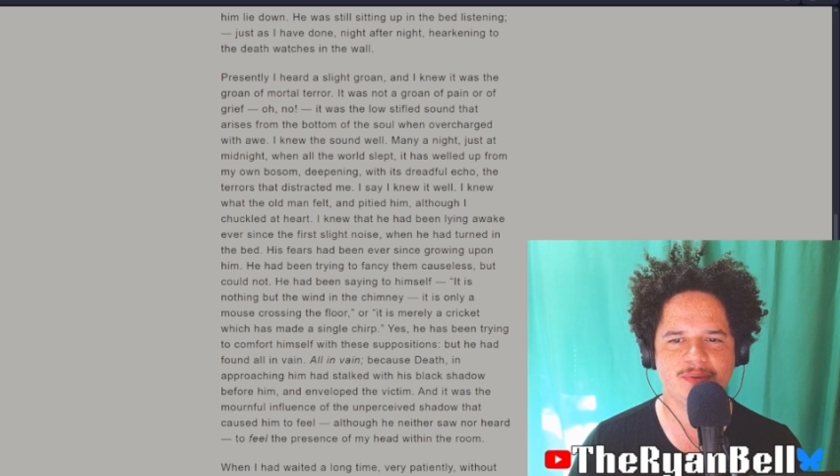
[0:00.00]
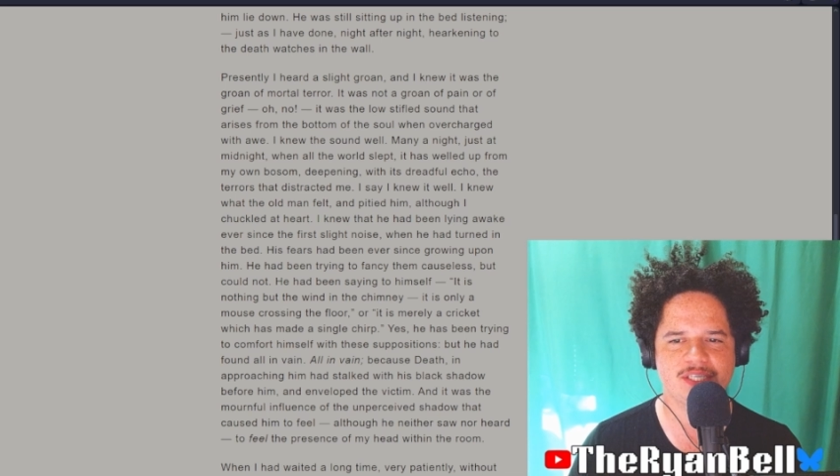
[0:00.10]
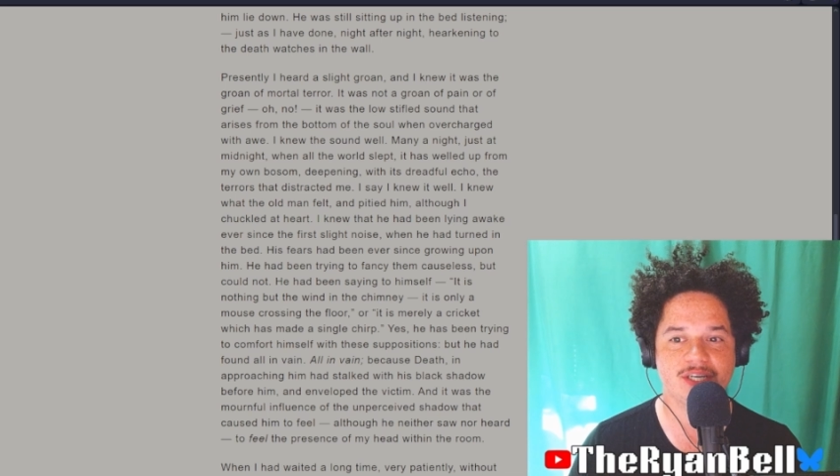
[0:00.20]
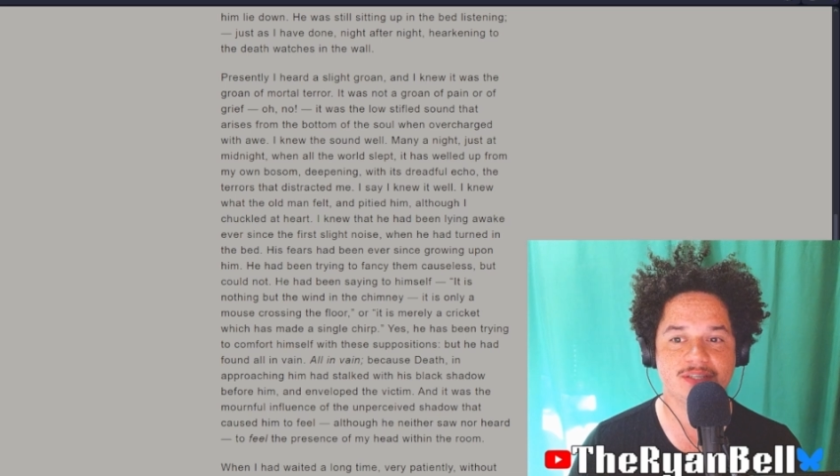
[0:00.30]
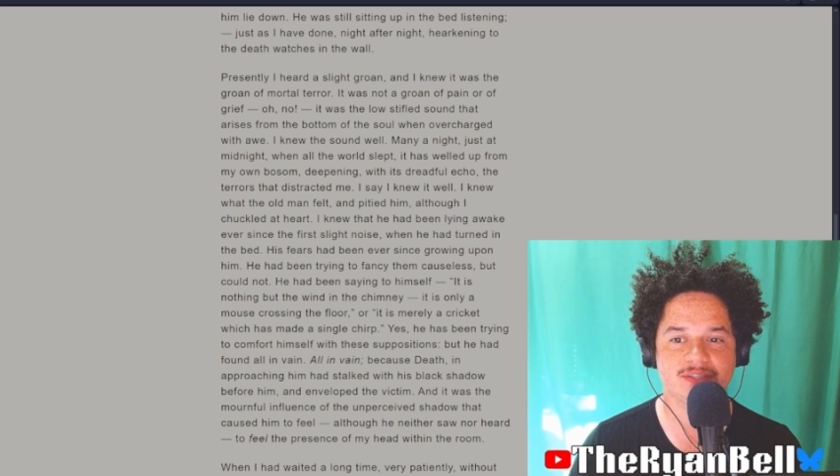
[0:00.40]
I
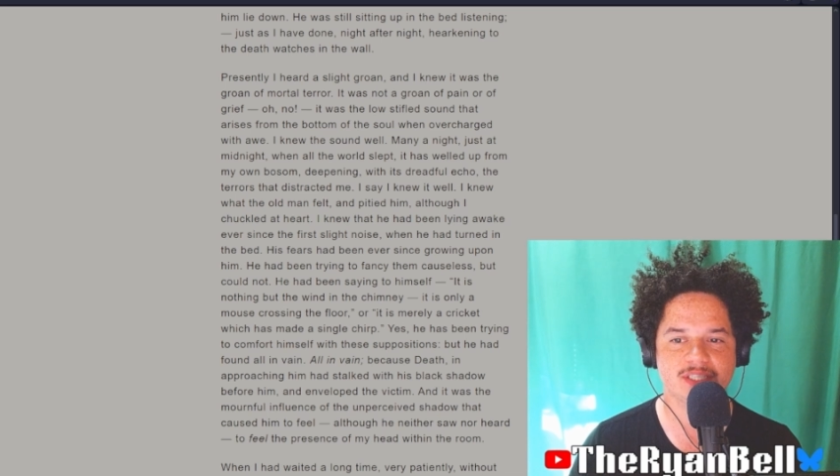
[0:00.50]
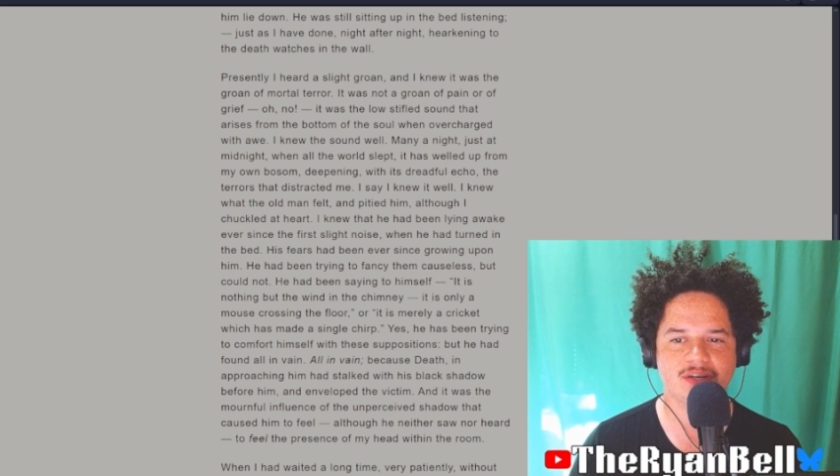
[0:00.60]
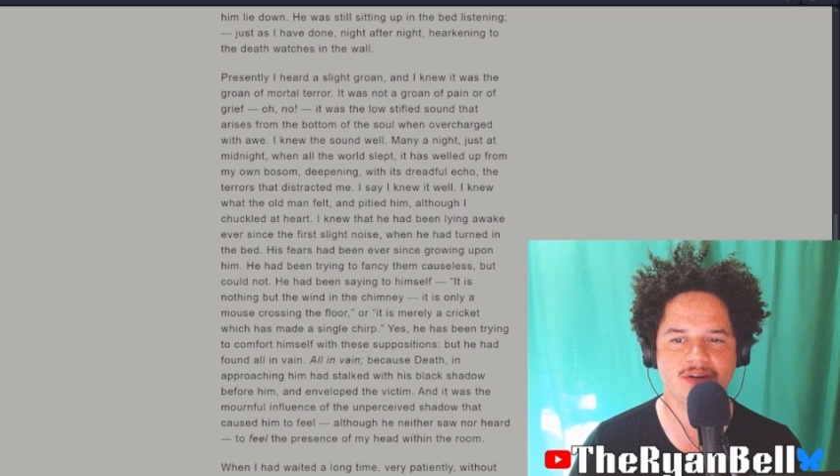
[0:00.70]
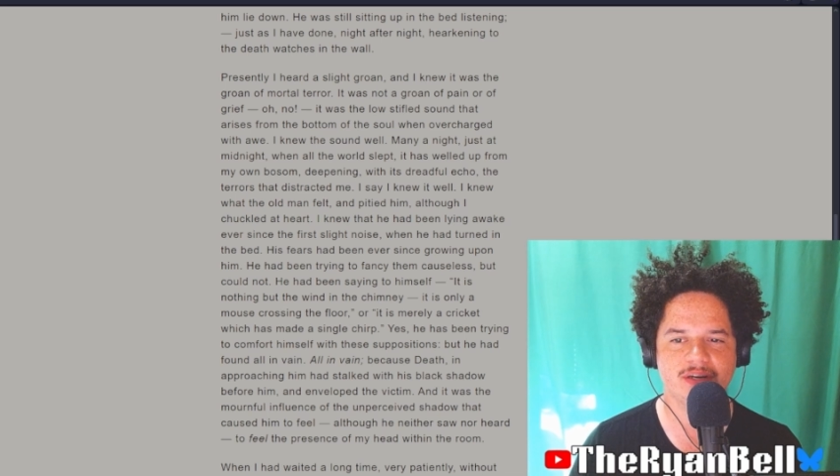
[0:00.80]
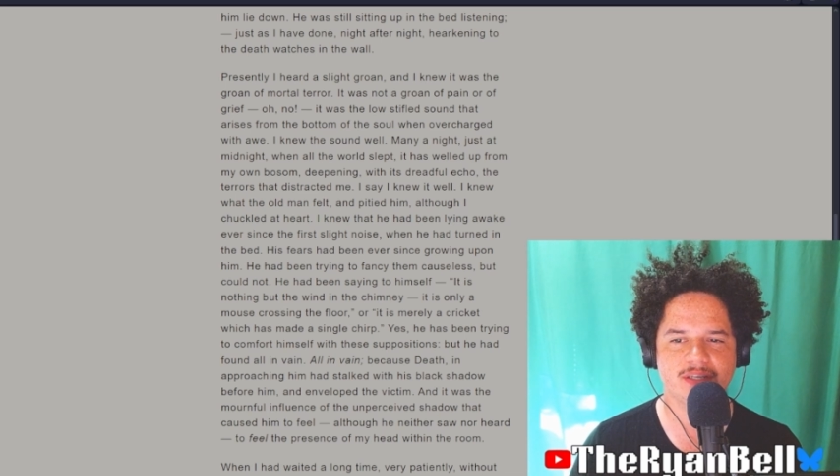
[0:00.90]
chuckled at
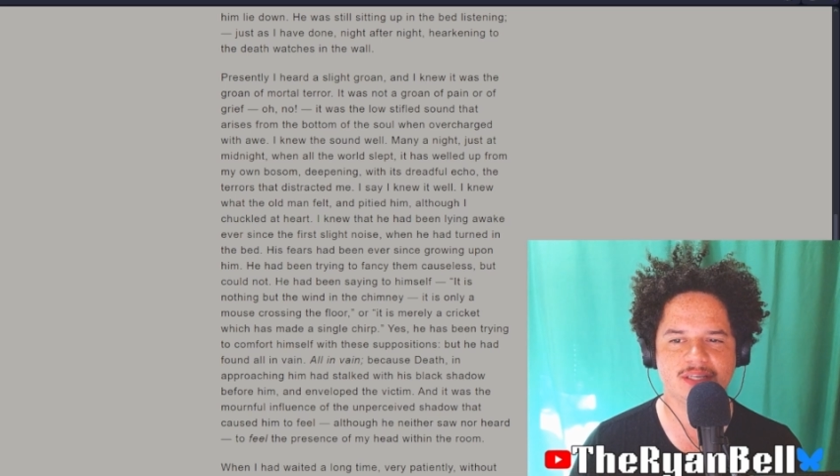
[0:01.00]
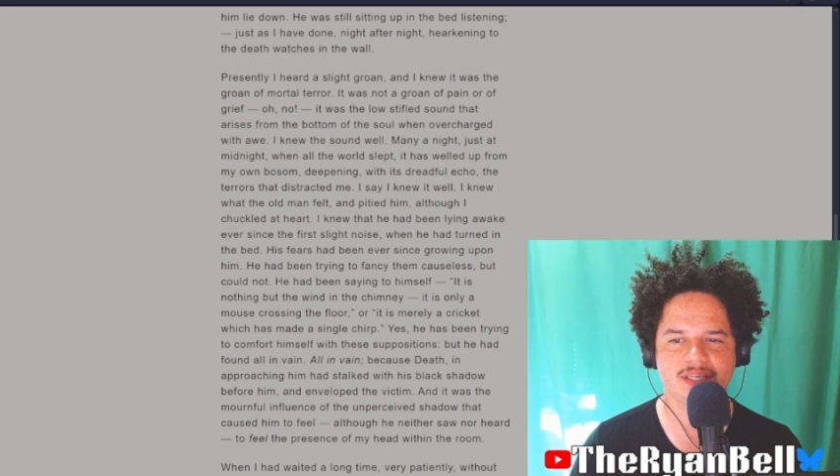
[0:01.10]
heart.